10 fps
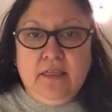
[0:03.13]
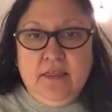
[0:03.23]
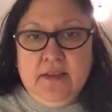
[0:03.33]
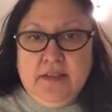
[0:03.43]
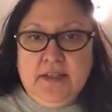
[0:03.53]

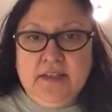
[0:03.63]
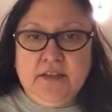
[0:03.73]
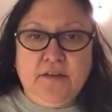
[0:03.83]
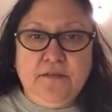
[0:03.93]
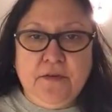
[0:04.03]
This is
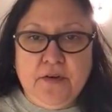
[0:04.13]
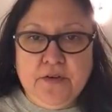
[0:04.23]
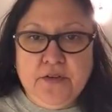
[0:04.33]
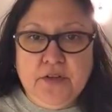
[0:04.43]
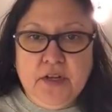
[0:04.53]
our
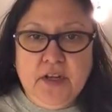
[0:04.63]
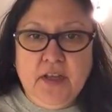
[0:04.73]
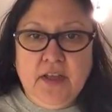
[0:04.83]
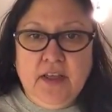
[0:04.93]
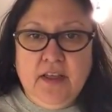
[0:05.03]
first
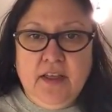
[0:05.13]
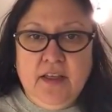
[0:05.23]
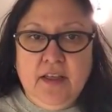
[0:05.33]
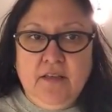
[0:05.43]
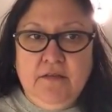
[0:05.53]

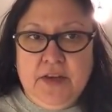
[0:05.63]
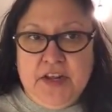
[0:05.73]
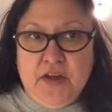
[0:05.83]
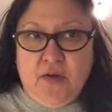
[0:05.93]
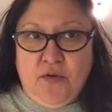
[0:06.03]

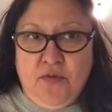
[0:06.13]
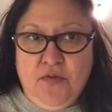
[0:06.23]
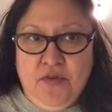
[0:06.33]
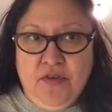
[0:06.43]
video